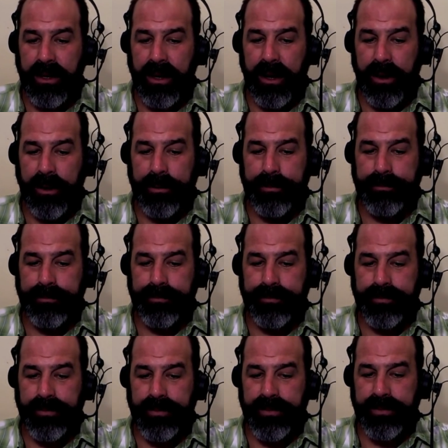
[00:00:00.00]
Um, right.
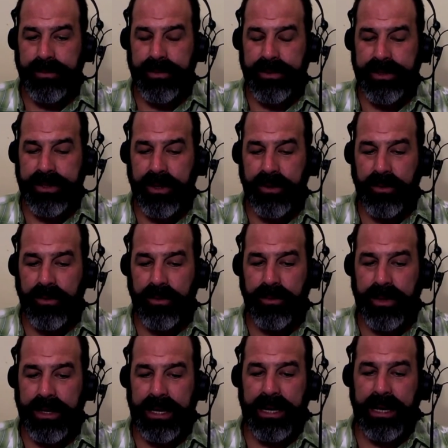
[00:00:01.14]
So